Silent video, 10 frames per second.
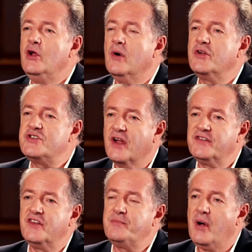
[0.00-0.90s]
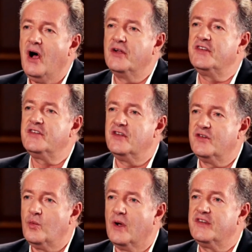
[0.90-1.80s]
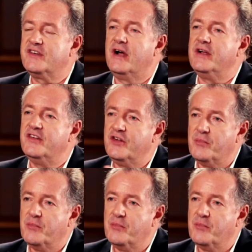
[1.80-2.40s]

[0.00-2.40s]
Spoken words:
You are just as partisan to one side as you